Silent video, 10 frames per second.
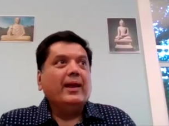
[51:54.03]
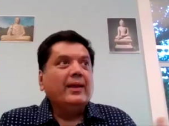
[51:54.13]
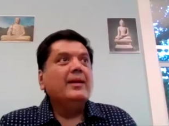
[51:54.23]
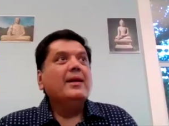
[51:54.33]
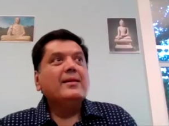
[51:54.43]

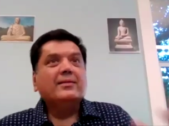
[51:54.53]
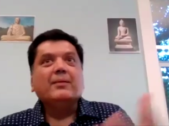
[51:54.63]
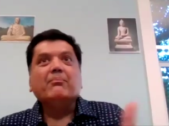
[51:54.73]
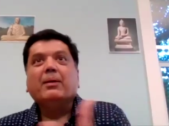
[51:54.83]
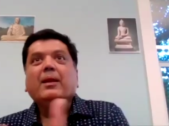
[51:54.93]
in
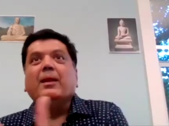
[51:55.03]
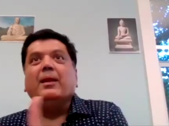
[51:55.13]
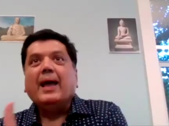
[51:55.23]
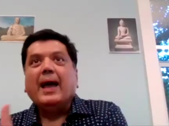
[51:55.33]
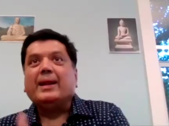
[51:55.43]
simple
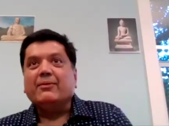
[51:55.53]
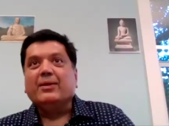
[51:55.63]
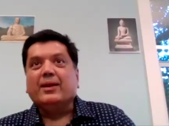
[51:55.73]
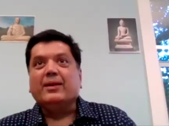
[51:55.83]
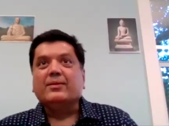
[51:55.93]

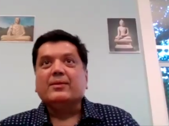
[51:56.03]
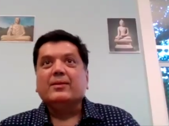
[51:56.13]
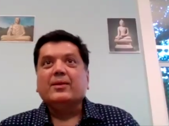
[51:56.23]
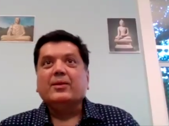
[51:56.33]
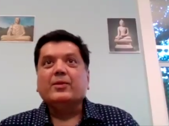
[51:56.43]

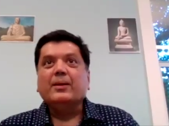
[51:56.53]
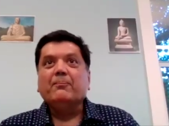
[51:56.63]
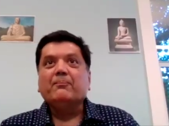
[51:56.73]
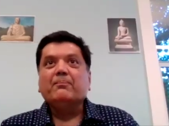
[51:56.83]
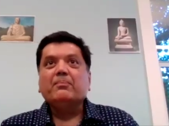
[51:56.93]
activities. You
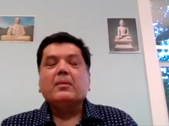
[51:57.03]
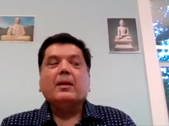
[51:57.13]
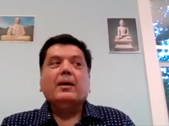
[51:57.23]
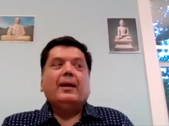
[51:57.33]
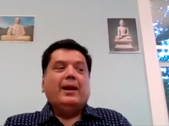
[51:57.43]
see?
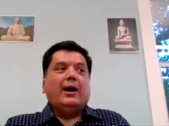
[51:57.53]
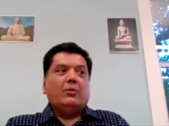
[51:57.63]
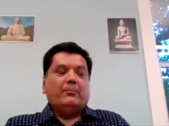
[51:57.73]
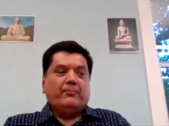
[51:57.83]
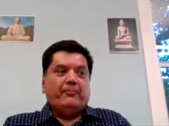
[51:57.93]

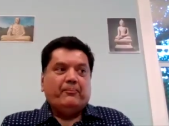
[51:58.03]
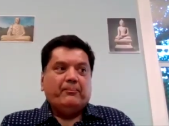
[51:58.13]
Now,